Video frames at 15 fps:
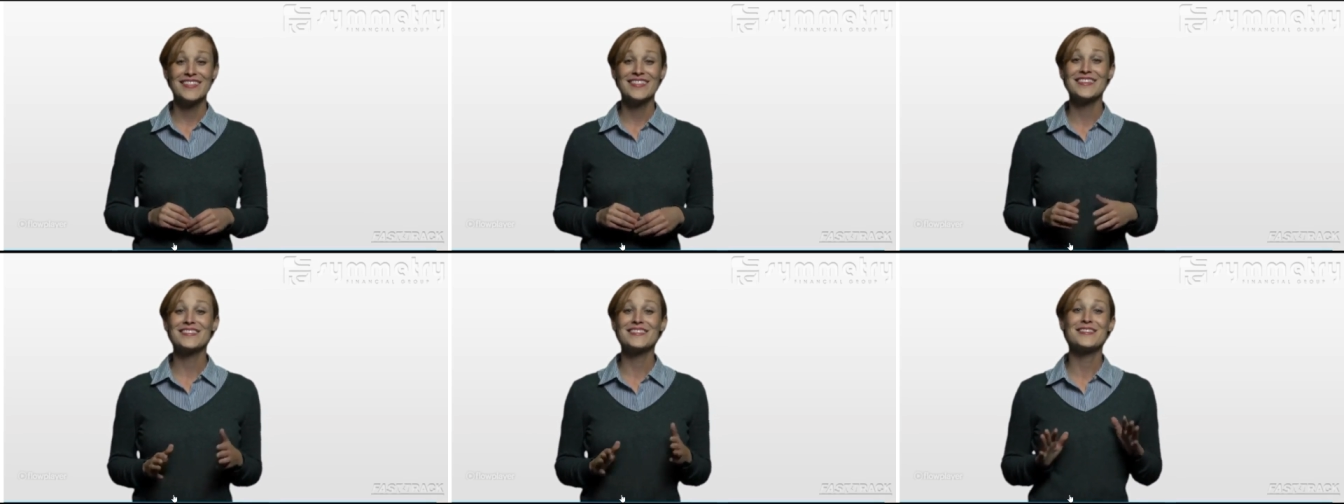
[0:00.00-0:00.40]

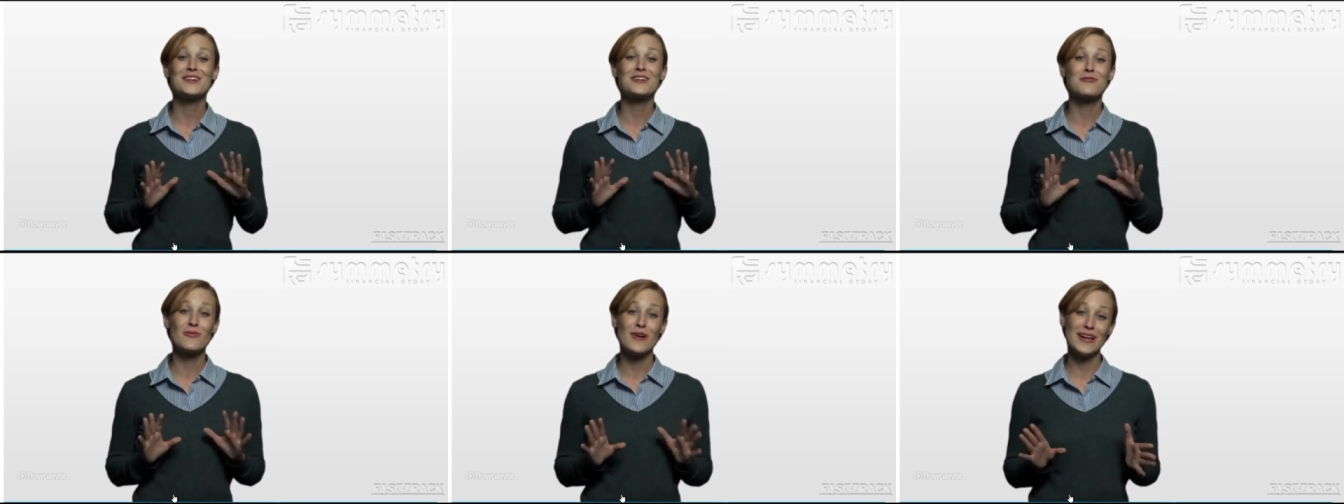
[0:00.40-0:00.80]
This is a
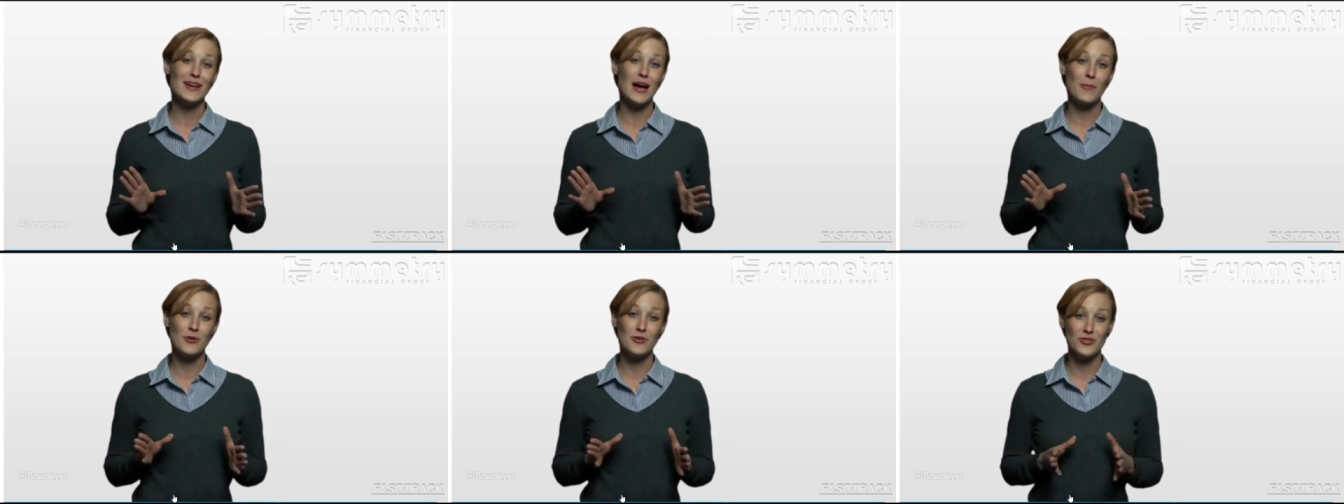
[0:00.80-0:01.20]
great
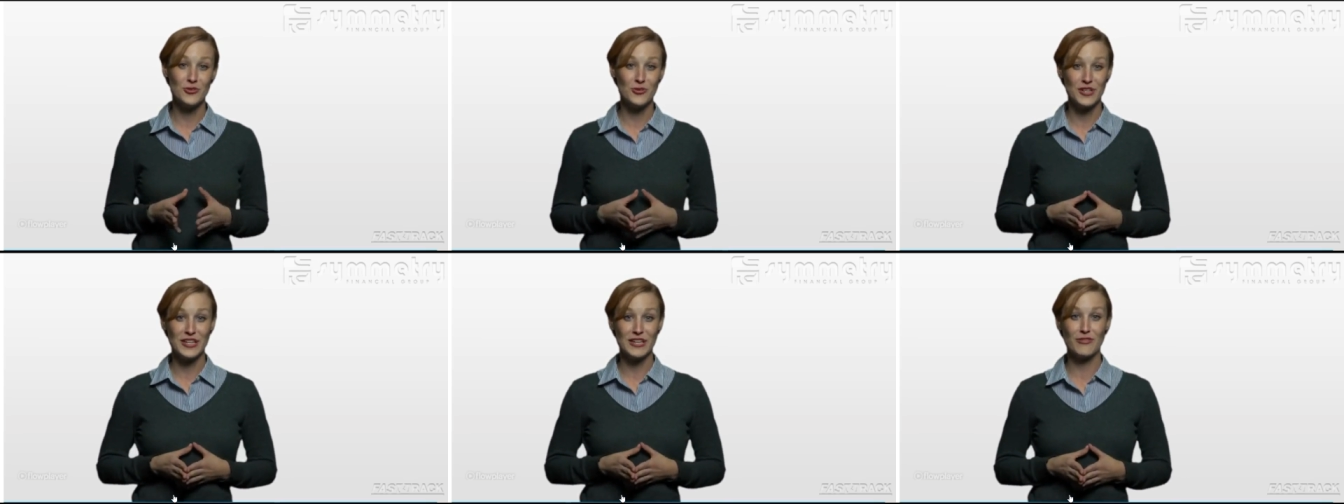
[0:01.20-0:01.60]

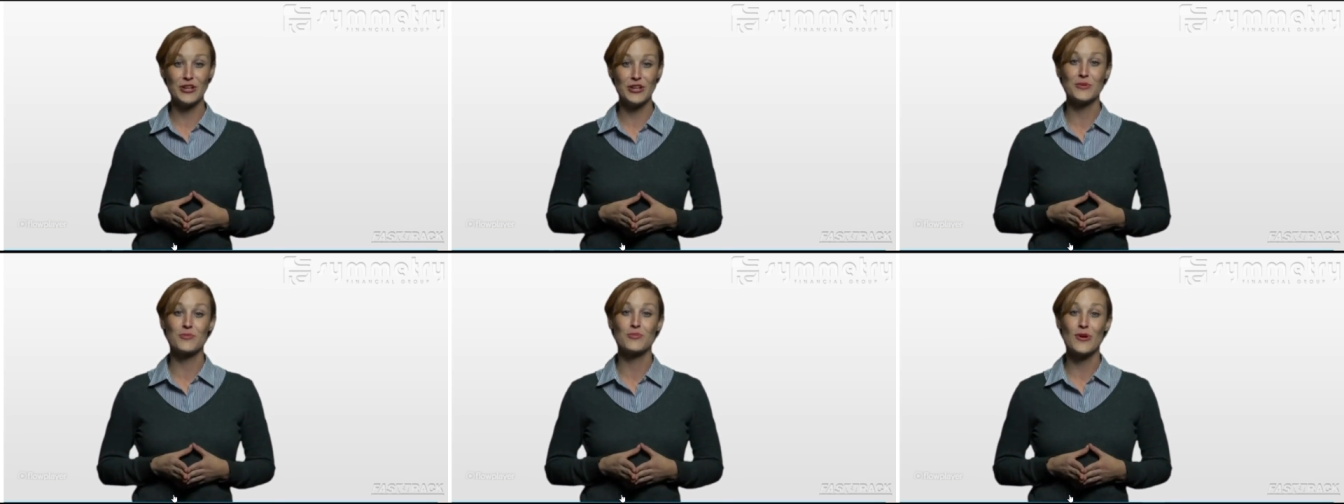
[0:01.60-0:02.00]
opportunity for
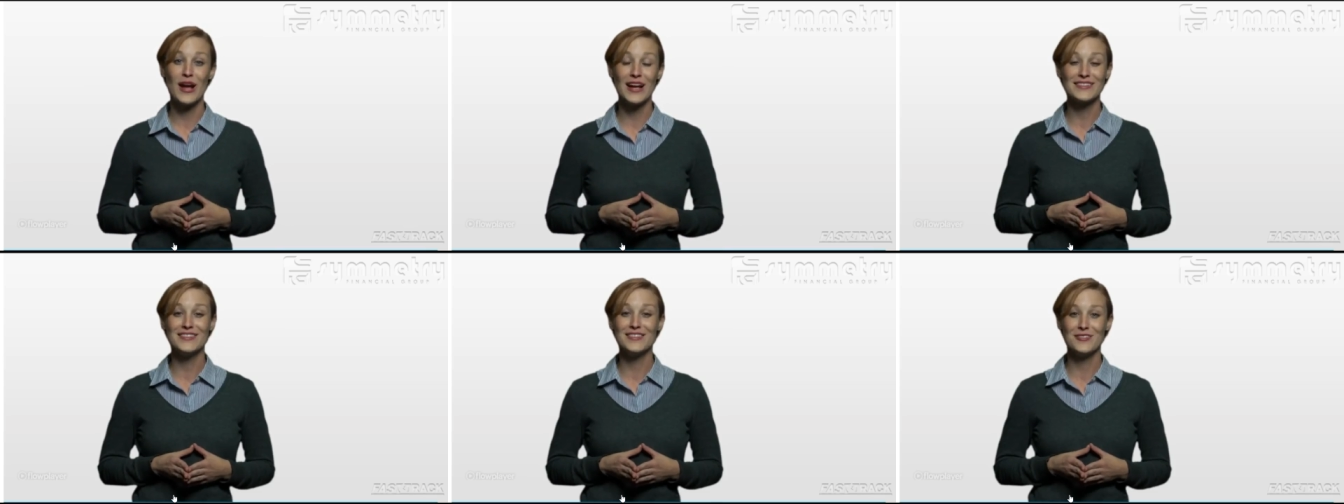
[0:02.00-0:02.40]
you to
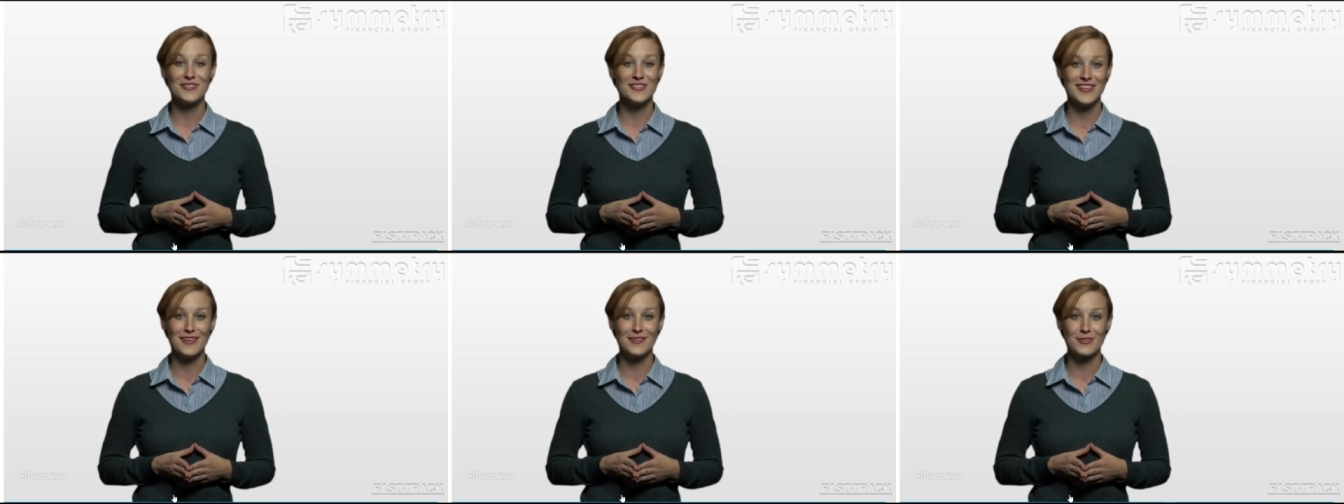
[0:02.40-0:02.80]
practice your
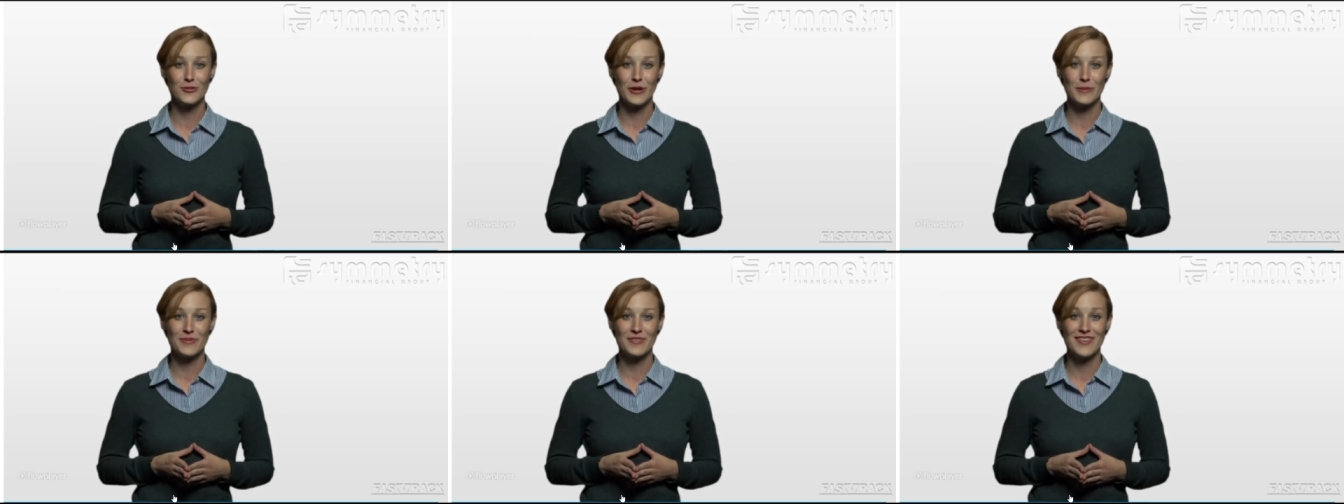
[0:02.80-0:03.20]
sales
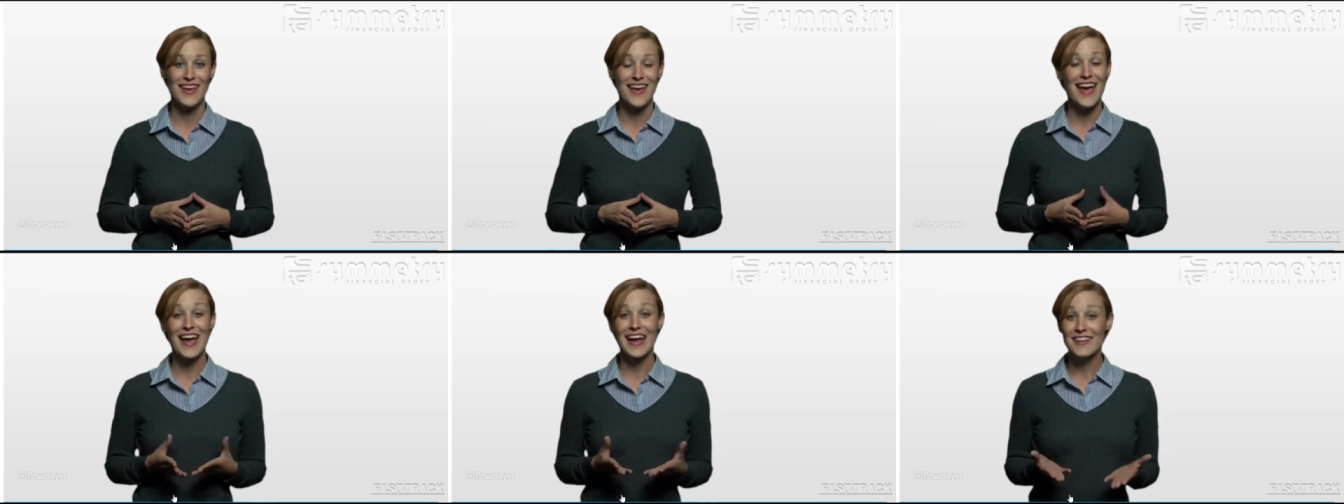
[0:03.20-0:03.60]
scripts
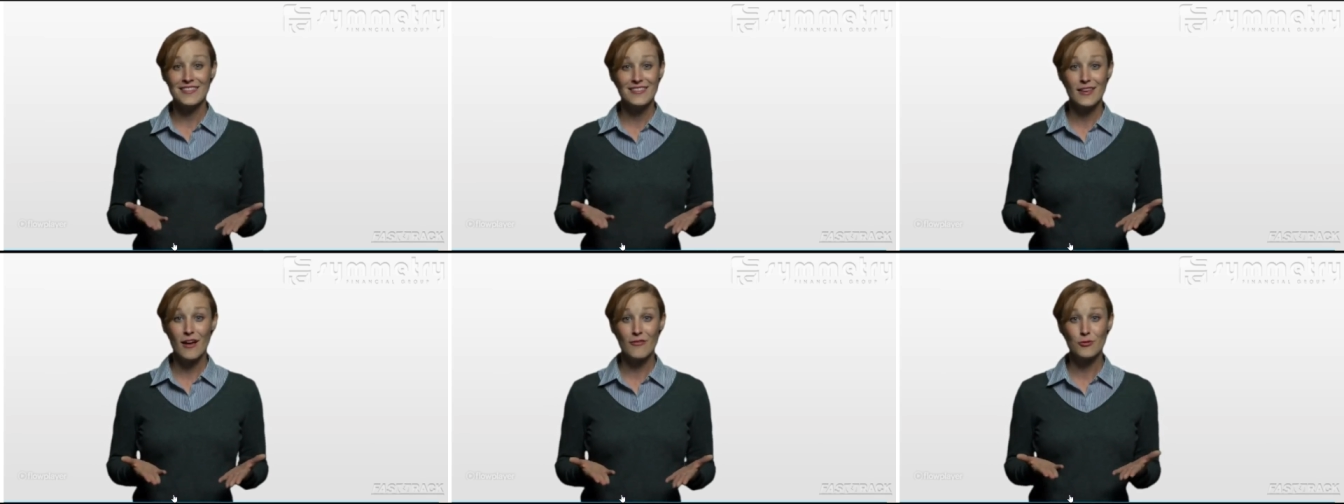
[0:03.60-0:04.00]
and
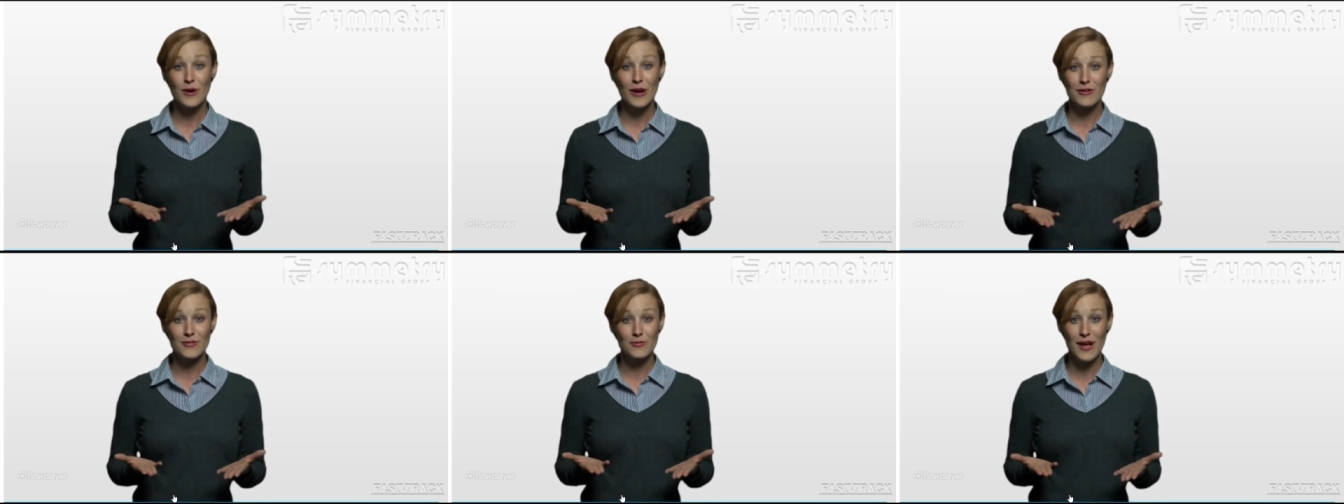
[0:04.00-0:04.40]

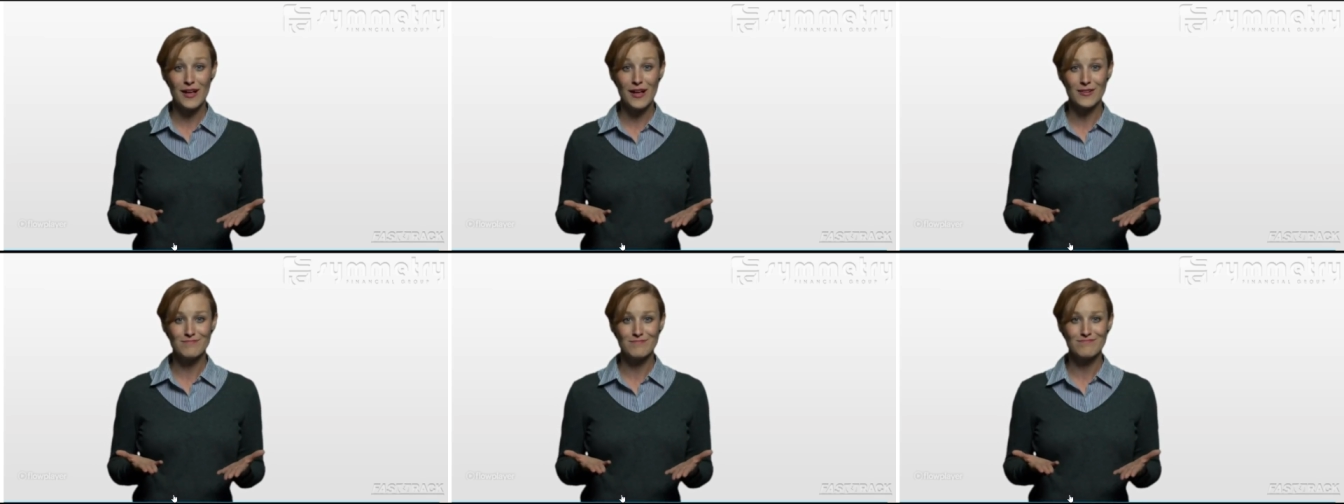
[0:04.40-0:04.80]
software as
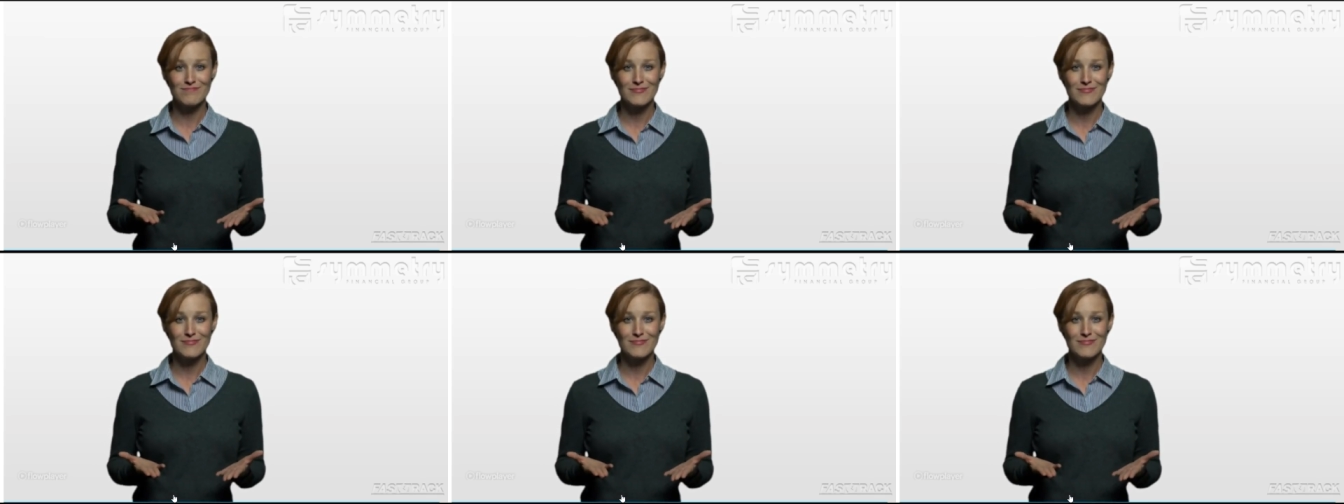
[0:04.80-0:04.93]
well.